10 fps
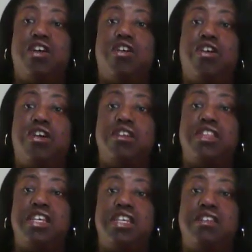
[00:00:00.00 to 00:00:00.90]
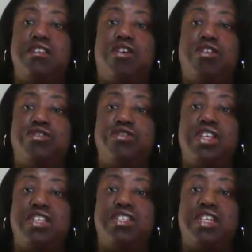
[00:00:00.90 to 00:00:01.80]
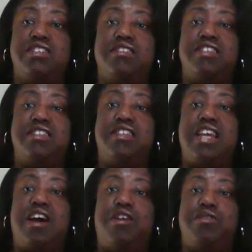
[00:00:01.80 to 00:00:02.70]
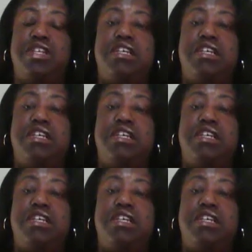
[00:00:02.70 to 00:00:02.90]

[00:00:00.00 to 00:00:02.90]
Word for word: or do they just send out